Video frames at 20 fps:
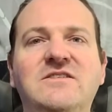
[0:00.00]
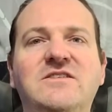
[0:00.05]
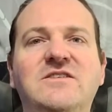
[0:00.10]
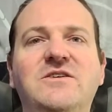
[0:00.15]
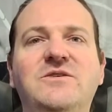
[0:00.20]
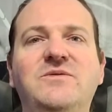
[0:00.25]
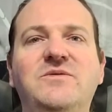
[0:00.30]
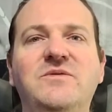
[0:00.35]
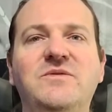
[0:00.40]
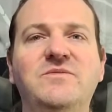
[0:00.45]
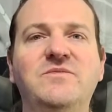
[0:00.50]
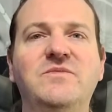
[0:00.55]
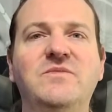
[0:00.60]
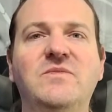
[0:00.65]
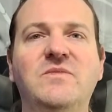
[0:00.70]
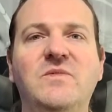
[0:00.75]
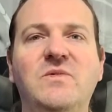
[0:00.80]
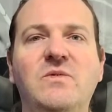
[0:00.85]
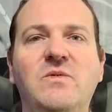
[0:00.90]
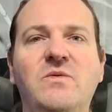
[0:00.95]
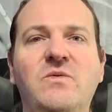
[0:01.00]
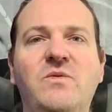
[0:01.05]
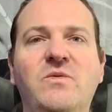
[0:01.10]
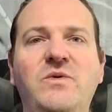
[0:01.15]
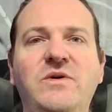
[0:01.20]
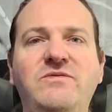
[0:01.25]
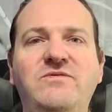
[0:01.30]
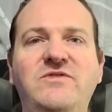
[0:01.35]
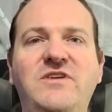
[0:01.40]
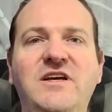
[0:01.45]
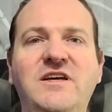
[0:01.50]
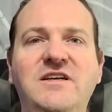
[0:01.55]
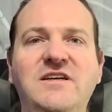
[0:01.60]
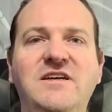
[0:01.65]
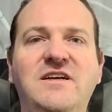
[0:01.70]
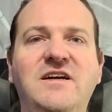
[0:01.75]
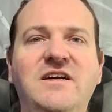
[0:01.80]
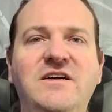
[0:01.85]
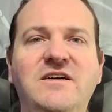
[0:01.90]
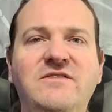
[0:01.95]
So we've taken
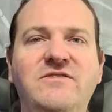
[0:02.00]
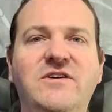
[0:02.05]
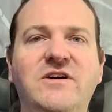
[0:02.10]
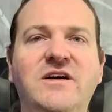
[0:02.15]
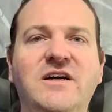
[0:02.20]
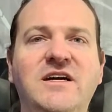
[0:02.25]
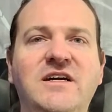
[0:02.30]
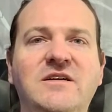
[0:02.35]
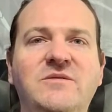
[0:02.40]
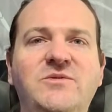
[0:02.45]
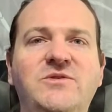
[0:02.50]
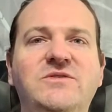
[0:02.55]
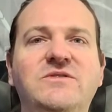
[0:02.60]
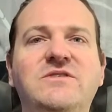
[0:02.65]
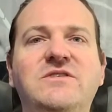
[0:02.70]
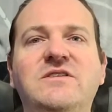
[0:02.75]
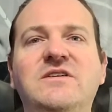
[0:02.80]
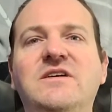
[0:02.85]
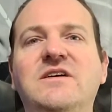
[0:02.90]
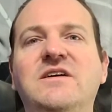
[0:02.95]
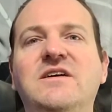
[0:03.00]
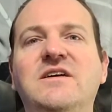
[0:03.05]
care of our animals,